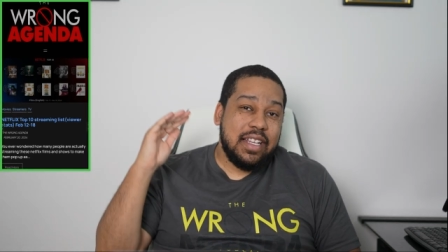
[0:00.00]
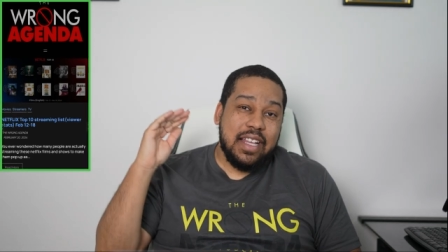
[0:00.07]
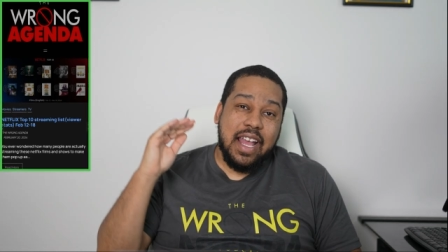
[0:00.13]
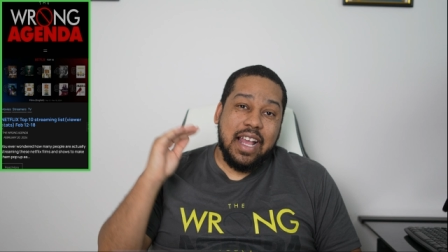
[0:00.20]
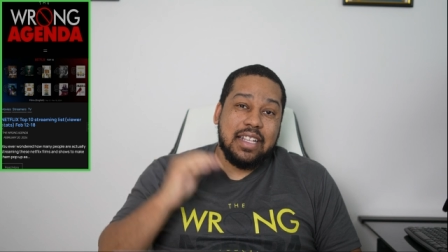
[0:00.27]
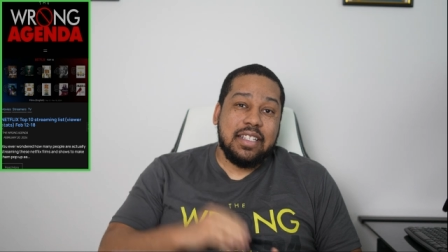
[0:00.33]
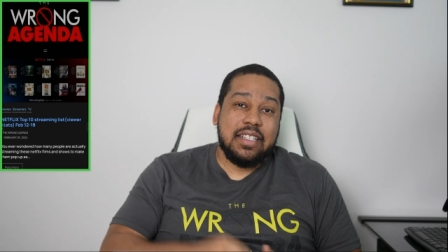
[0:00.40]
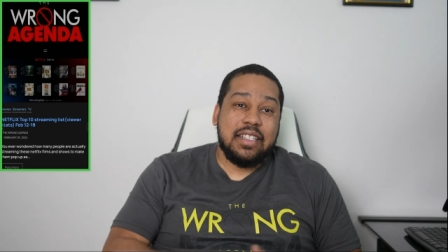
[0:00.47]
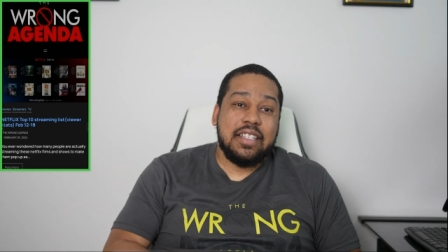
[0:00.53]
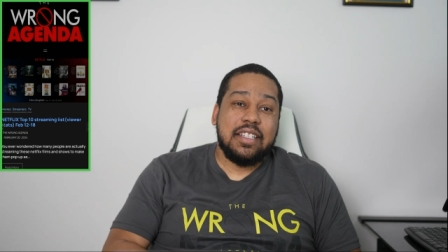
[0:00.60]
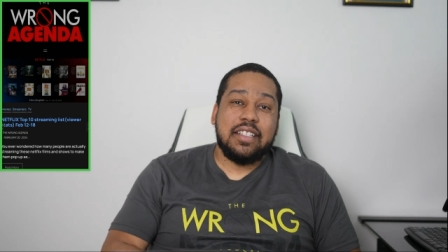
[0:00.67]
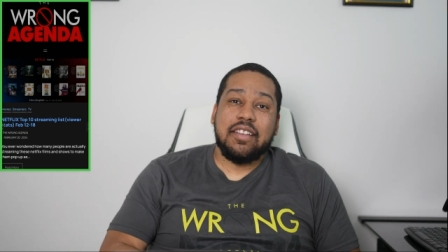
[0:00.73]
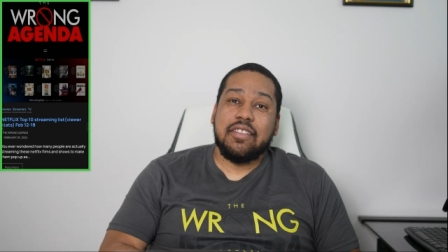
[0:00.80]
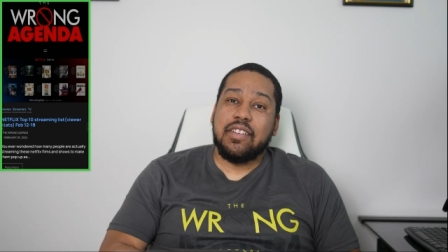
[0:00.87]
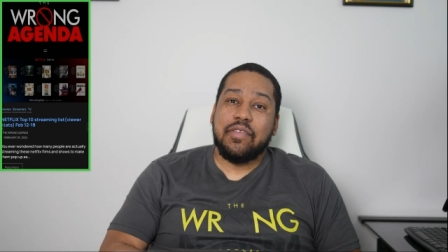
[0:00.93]
It has the
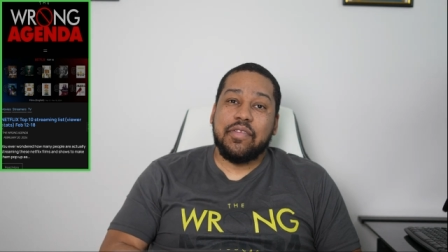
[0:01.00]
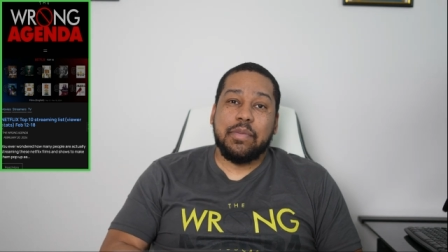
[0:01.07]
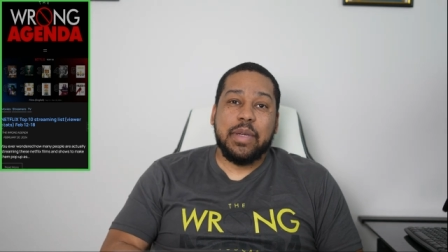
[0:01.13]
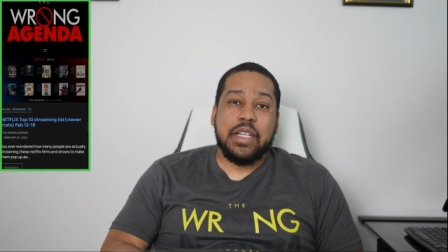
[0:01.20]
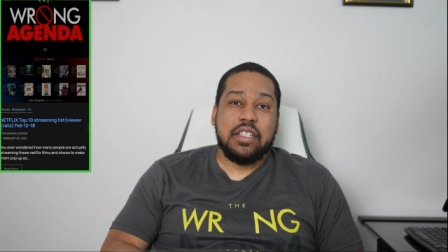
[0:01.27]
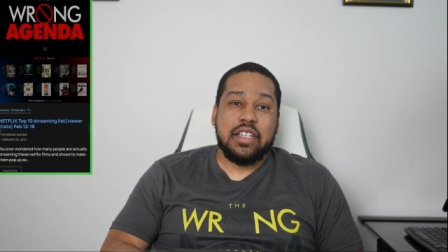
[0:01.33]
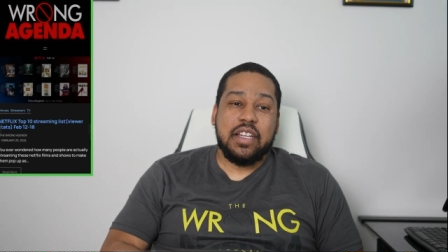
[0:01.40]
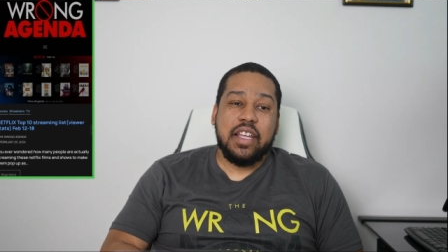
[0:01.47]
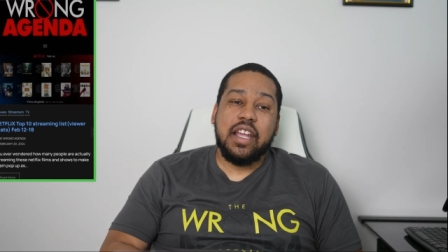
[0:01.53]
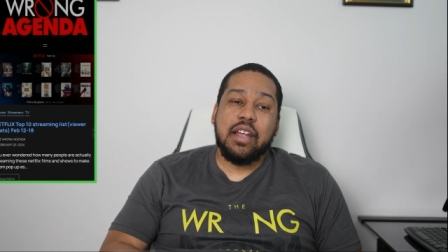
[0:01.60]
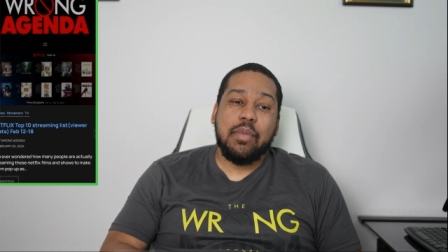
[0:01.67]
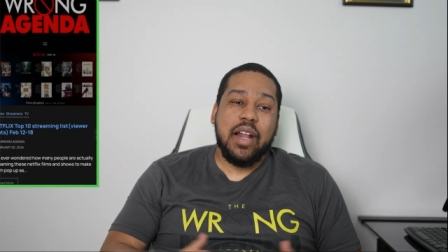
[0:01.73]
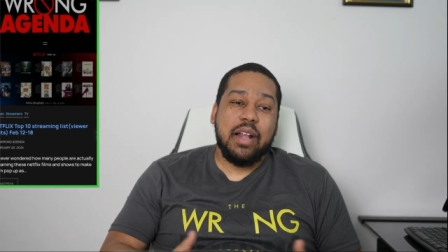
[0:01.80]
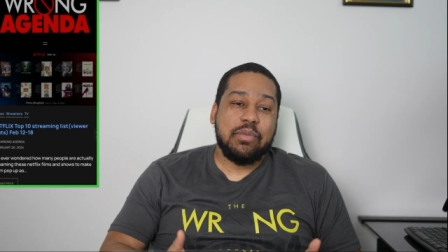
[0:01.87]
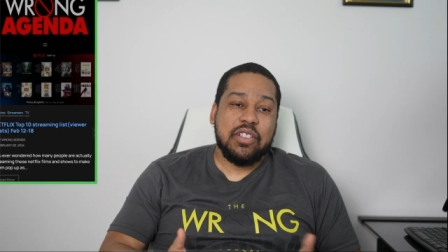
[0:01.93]
detailed information
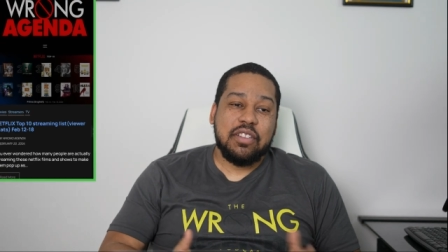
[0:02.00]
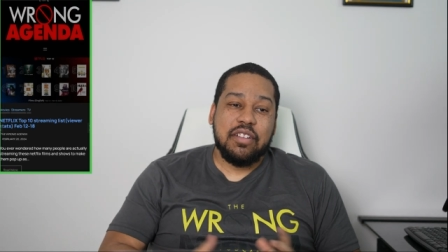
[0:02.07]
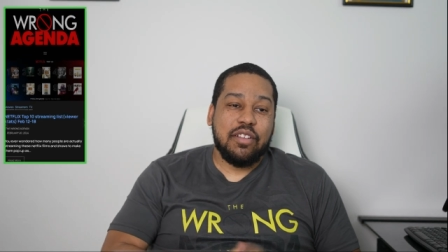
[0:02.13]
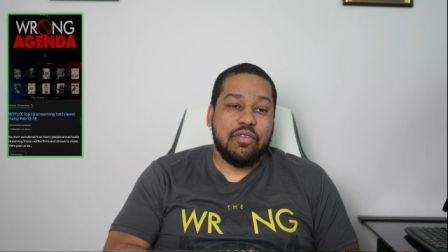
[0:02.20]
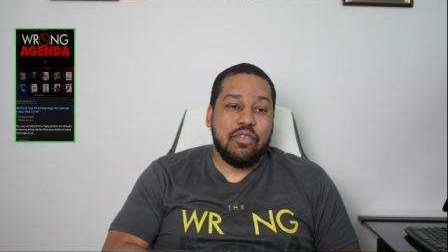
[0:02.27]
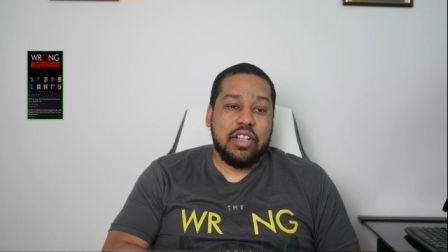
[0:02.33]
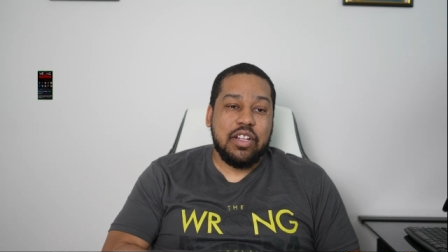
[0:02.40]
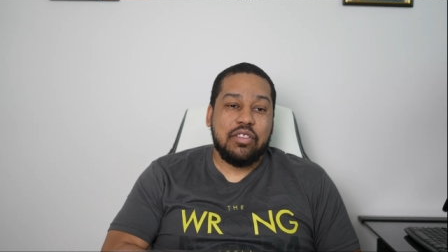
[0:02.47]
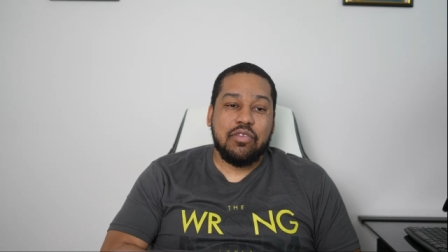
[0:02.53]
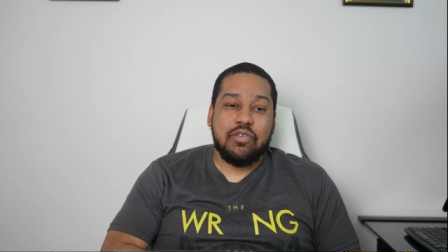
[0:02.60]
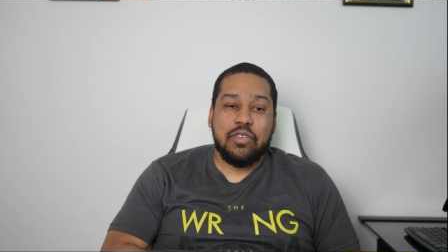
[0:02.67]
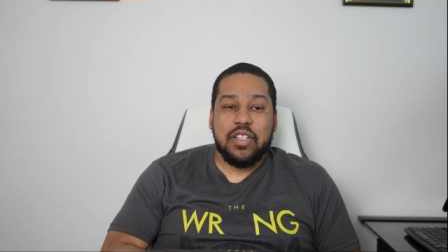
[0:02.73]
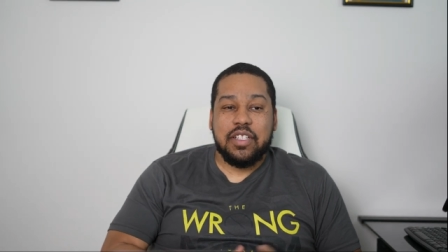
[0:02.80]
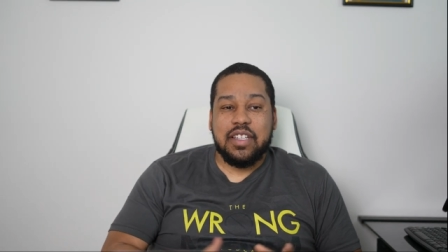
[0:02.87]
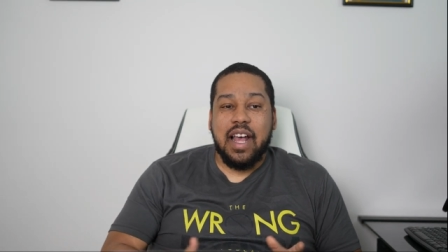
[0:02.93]
there, but I'm just going to run
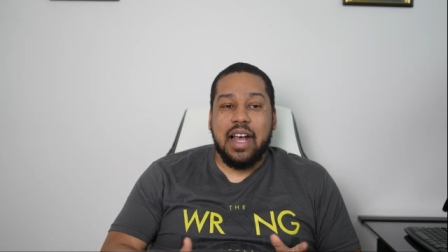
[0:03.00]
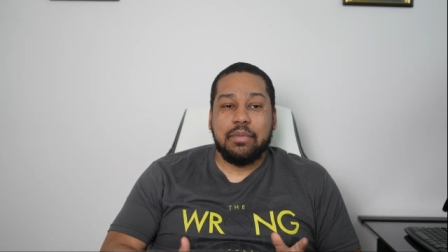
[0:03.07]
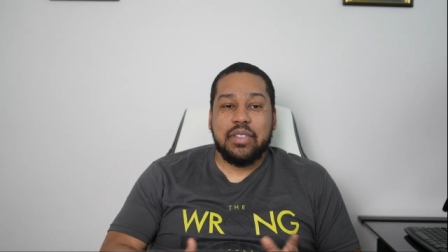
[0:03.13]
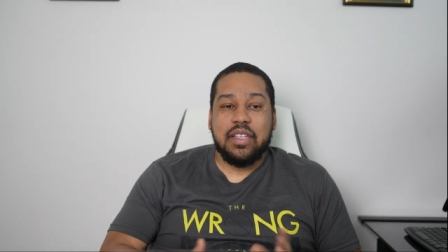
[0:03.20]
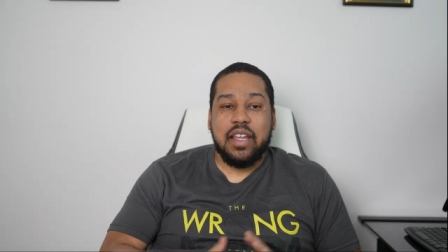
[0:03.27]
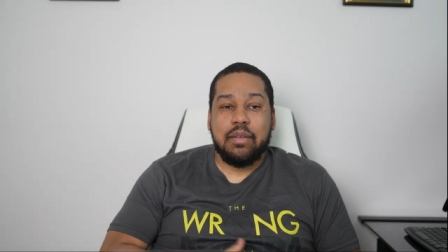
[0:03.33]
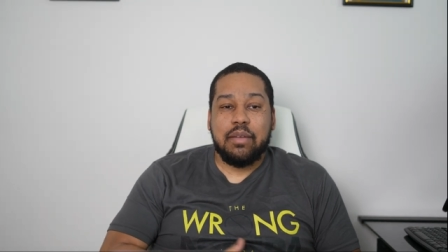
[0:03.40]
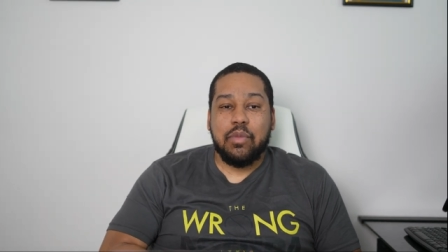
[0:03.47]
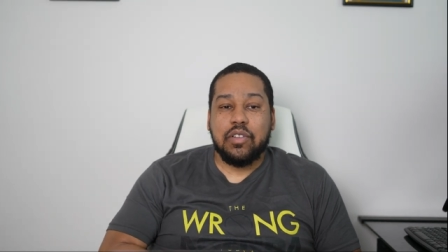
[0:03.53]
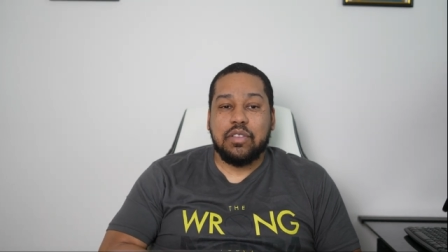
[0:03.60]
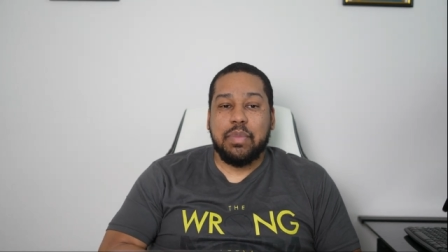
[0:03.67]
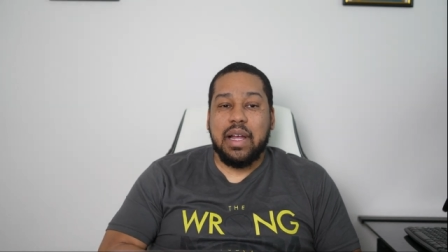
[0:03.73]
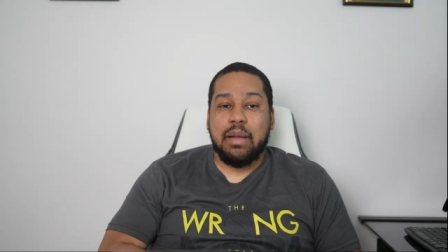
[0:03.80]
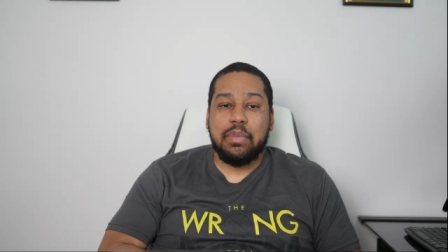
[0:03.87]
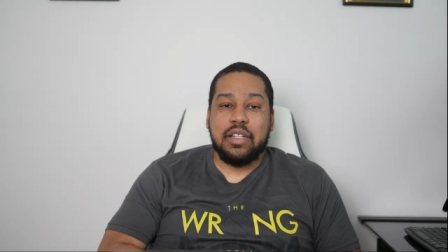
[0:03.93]
through the top ten
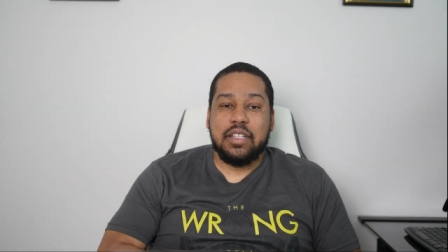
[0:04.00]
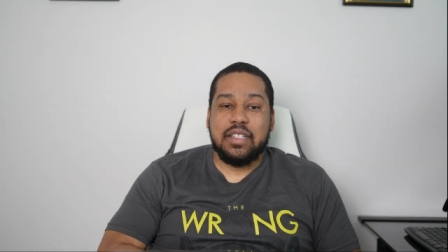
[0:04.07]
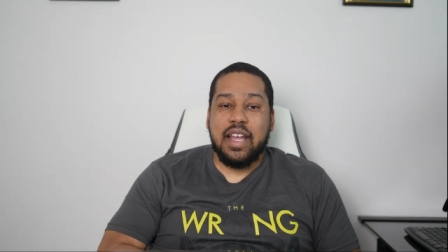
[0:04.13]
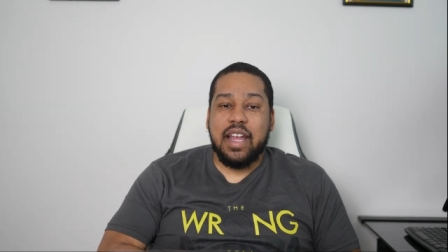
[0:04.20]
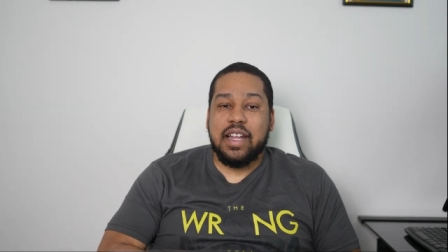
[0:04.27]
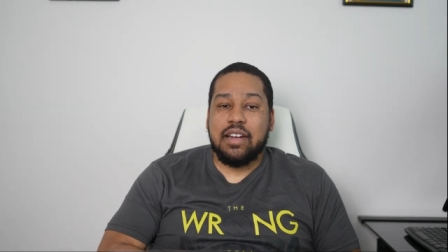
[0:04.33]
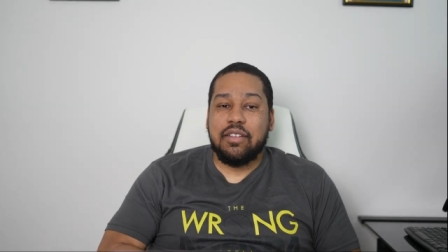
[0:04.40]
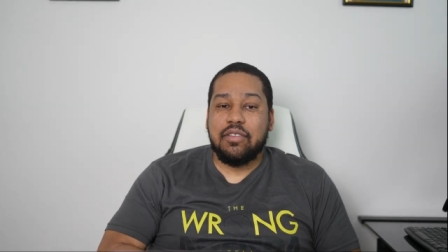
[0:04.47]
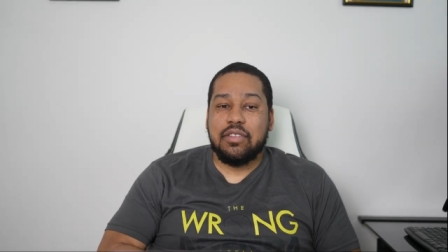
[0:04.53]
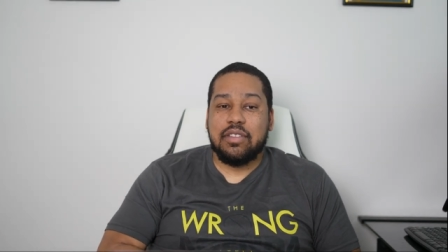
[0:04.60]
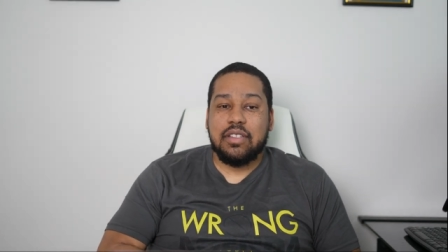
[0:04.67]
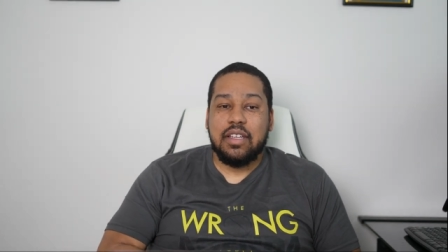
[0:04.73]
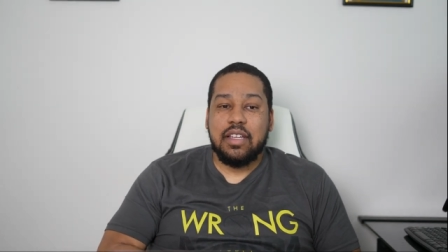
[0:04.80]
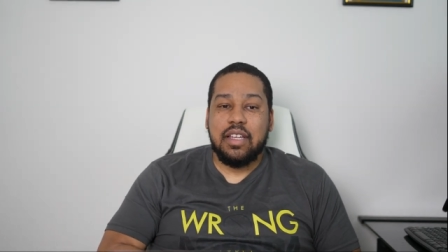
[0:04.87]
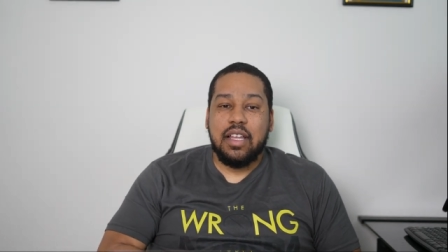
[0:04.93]
most popular
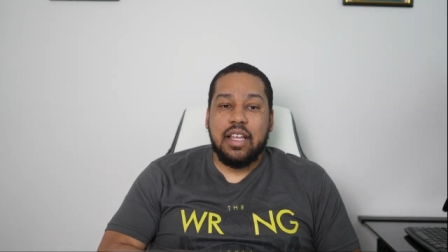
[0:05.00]
titles